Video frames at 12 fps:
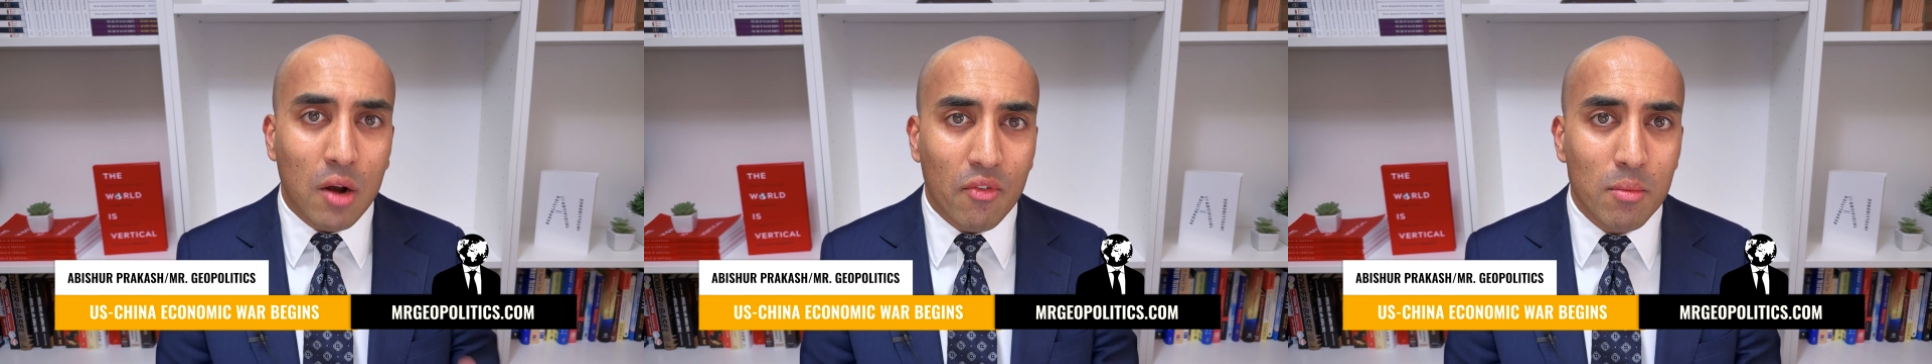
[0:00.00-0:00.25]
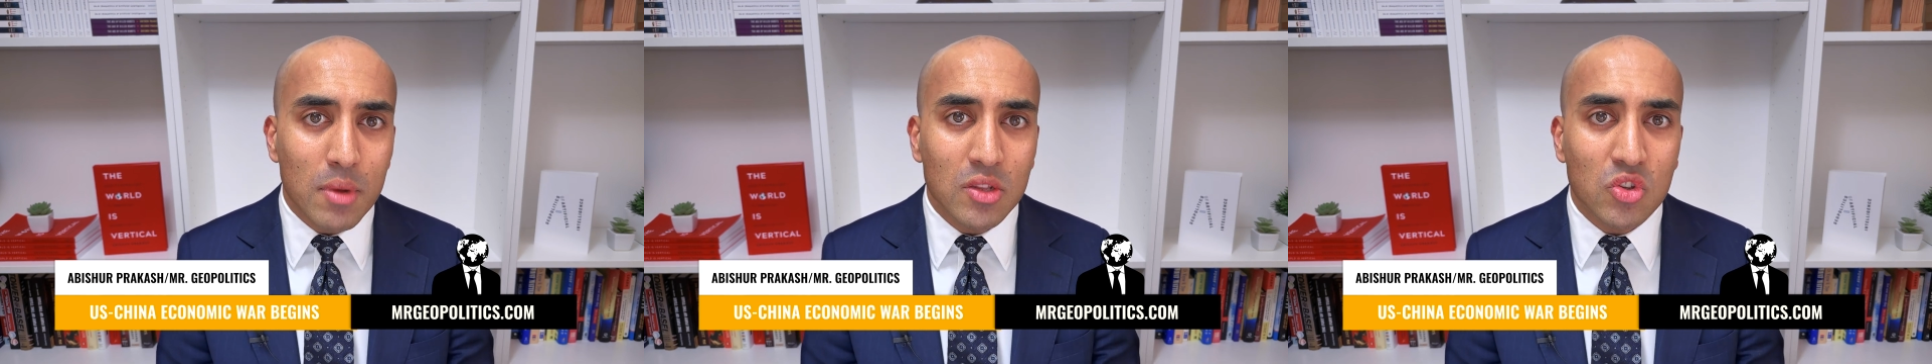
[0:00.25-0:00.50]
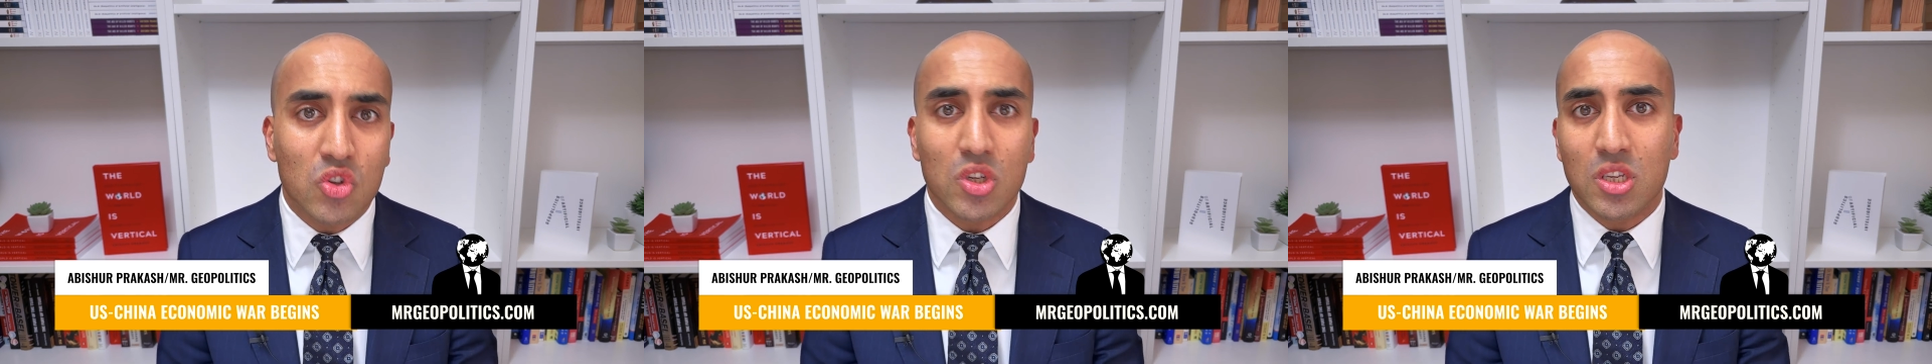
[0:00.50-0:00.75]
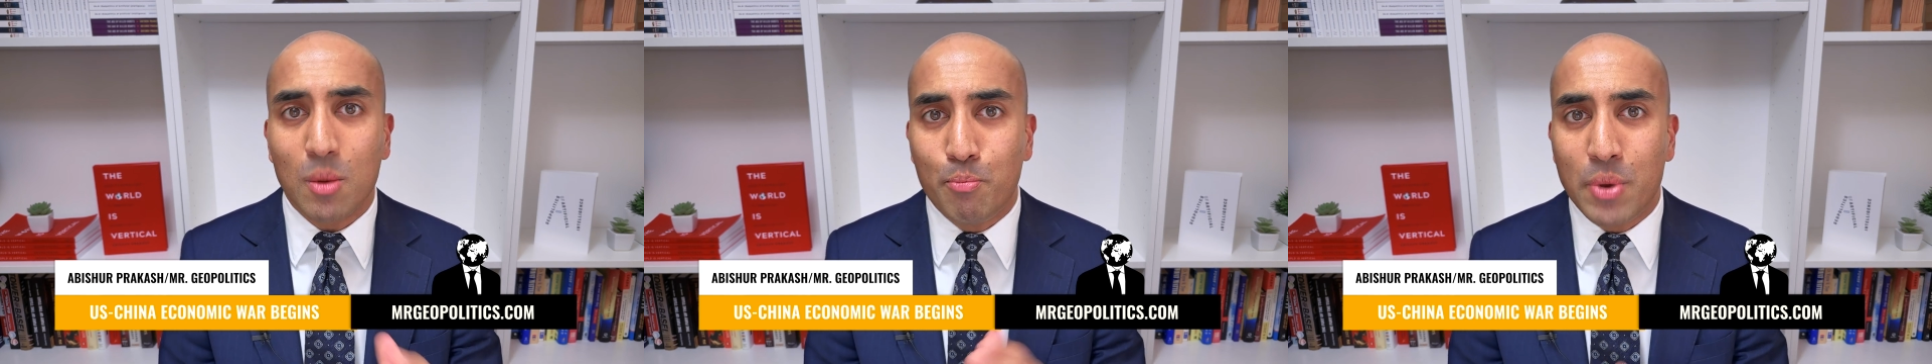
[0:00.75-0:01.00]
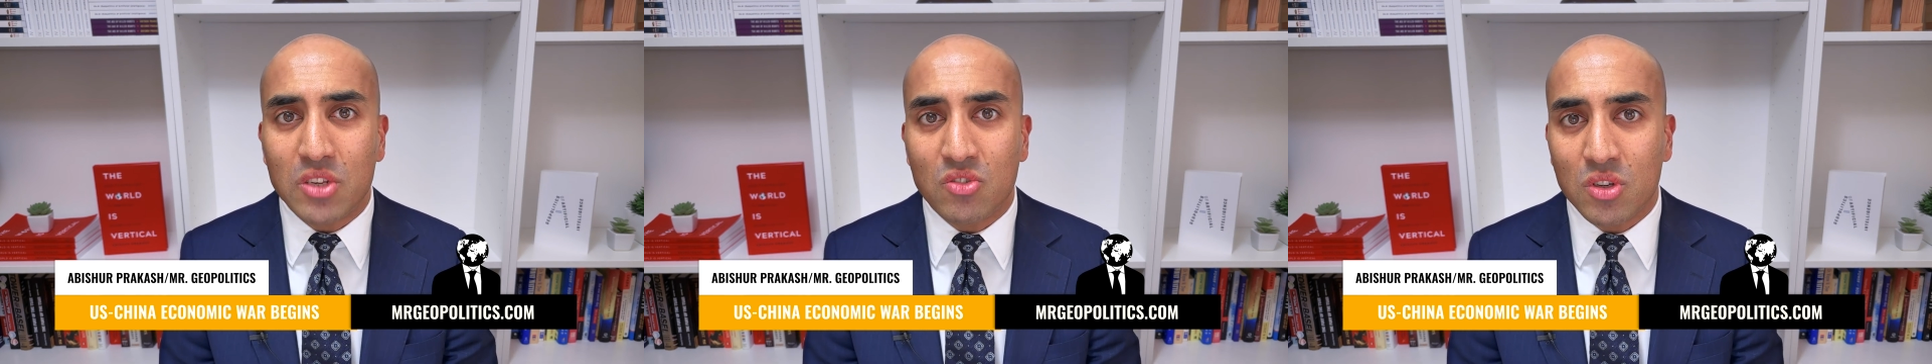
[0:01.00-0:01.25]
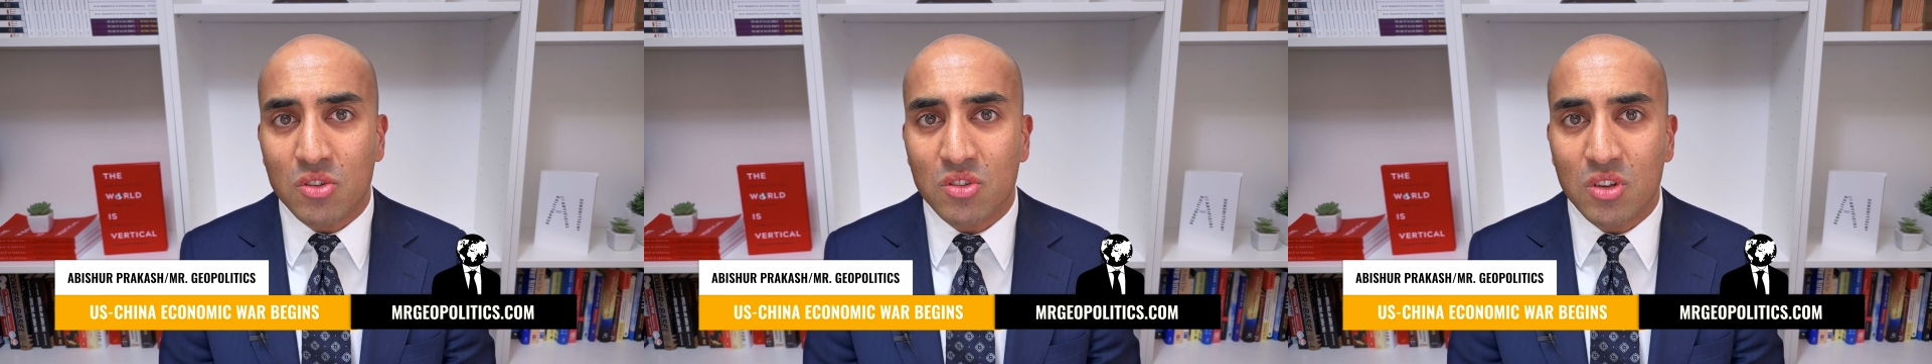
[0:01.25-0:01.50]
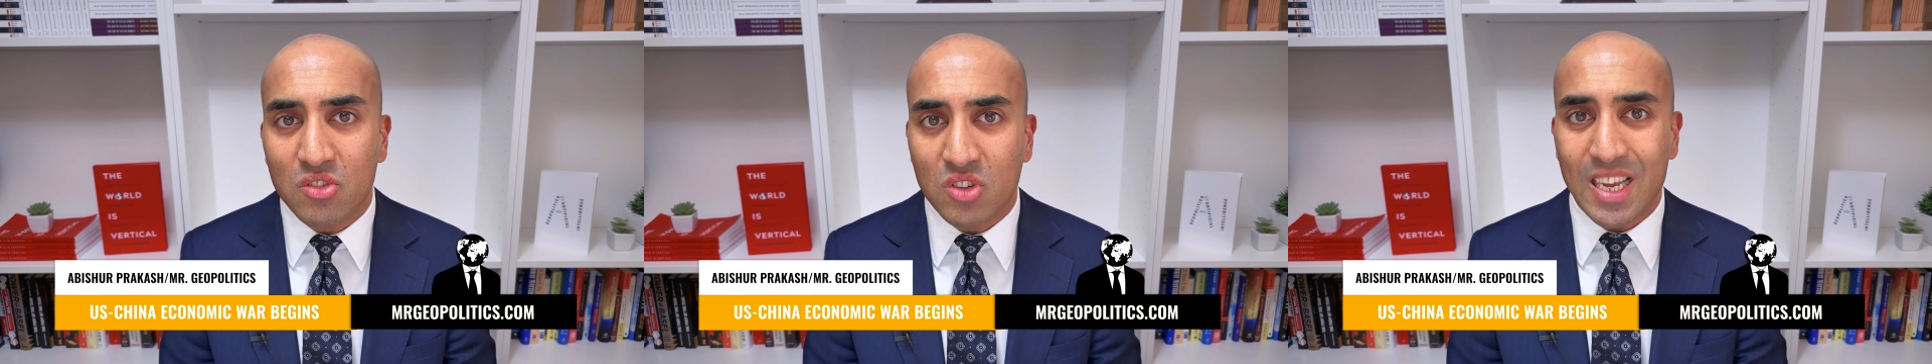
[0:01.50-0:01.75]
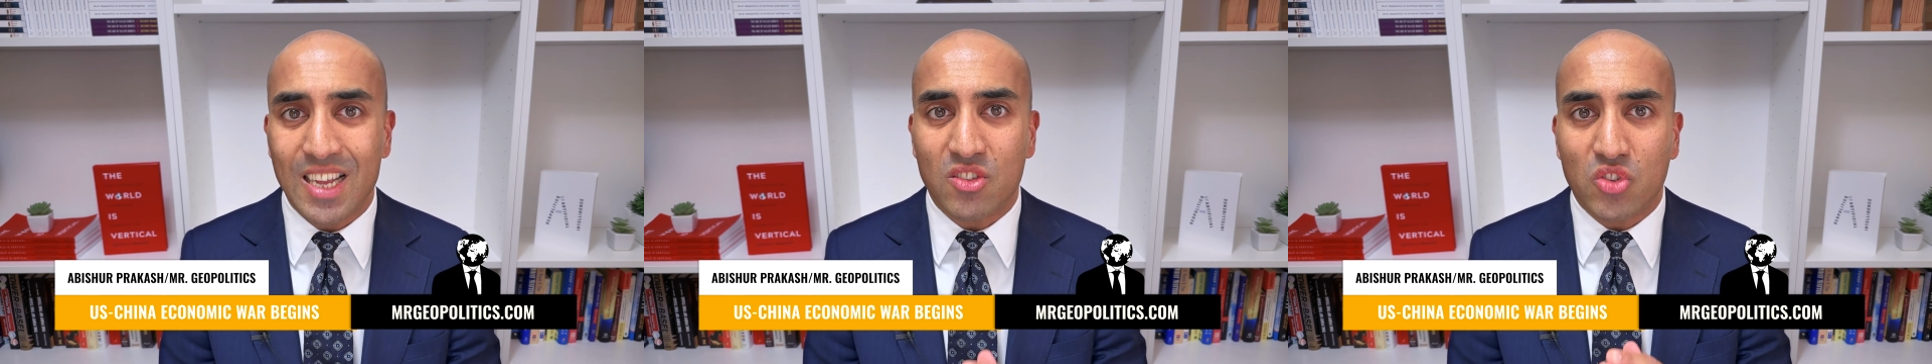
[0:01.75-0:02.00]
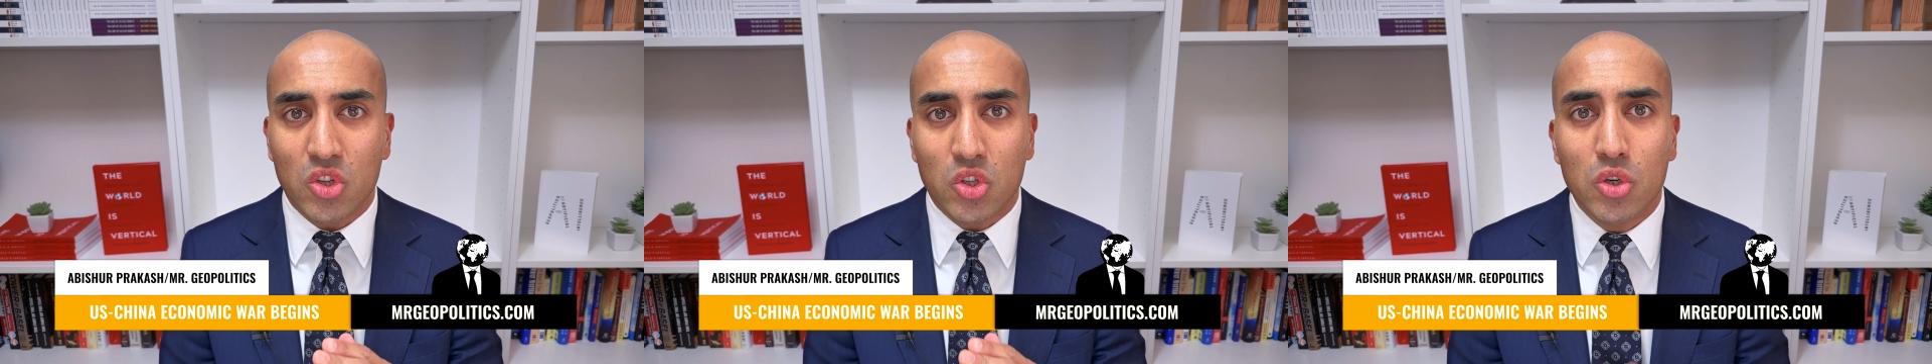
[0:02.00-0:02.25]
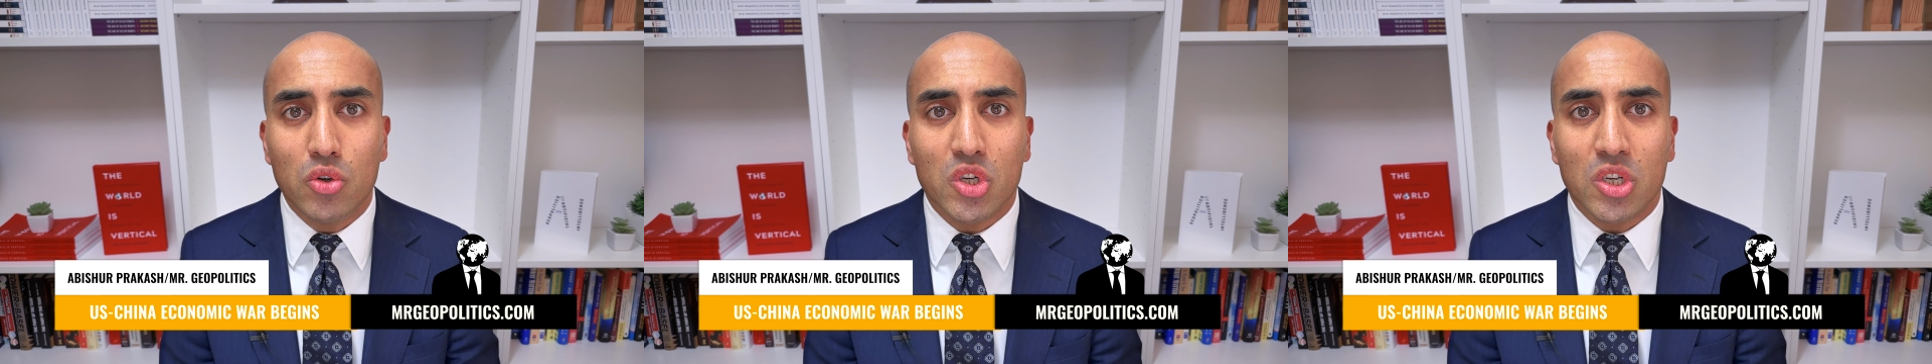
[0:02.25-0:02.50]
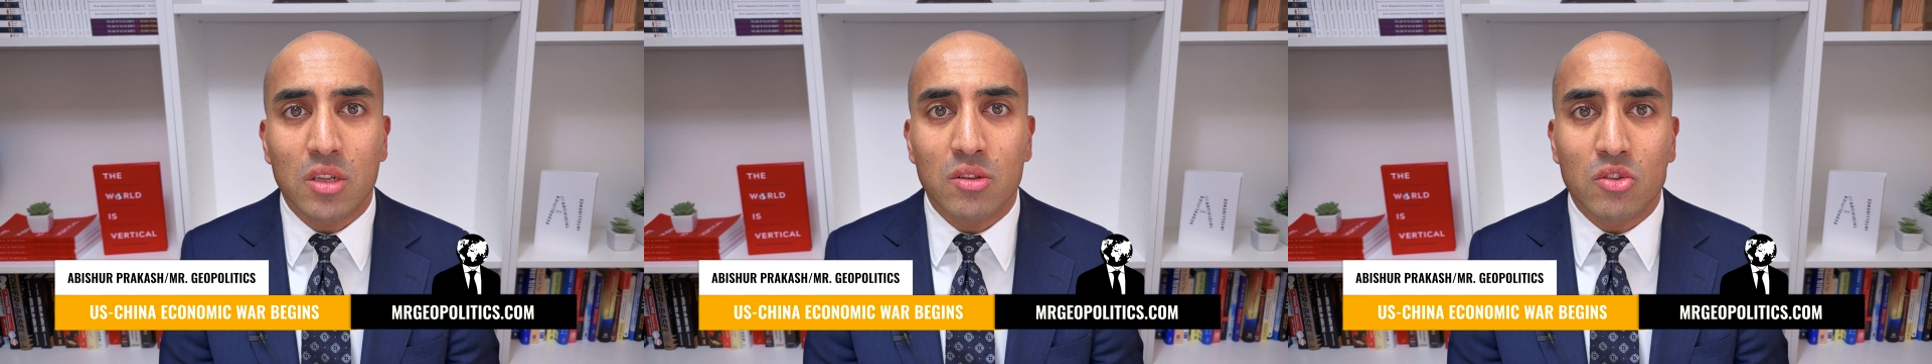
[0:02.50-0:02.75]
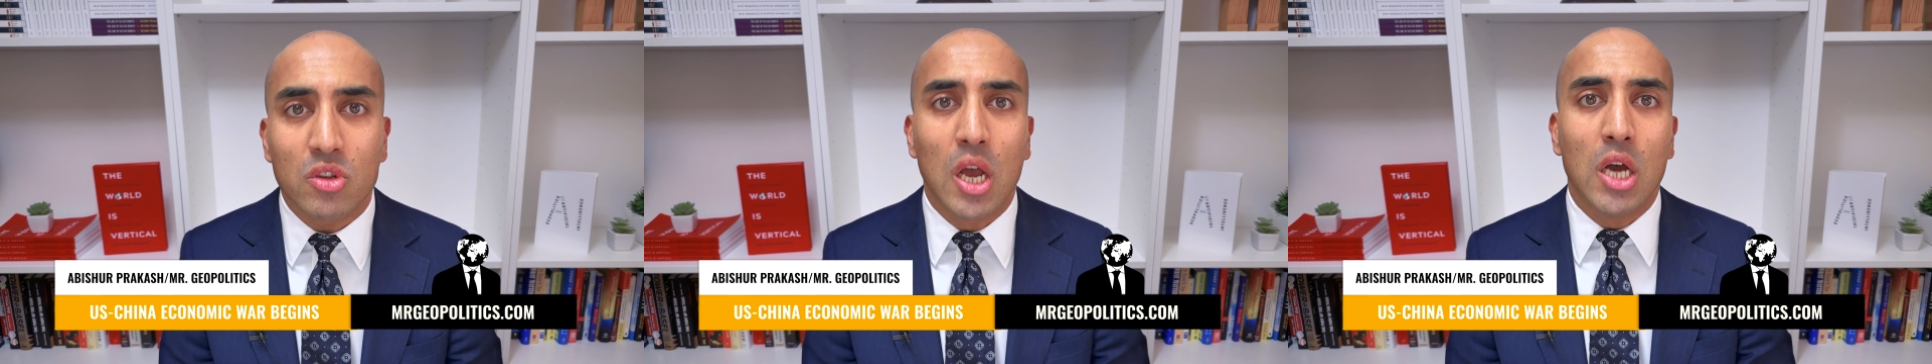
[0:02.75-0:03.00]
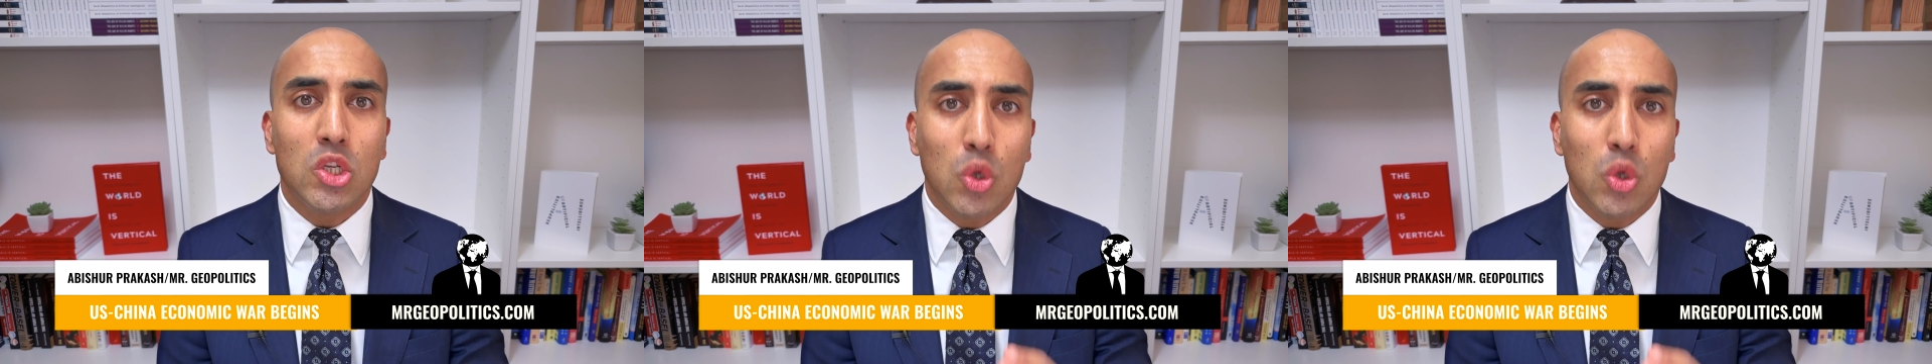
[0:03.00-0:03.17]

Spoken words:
governments to businesses to institutions,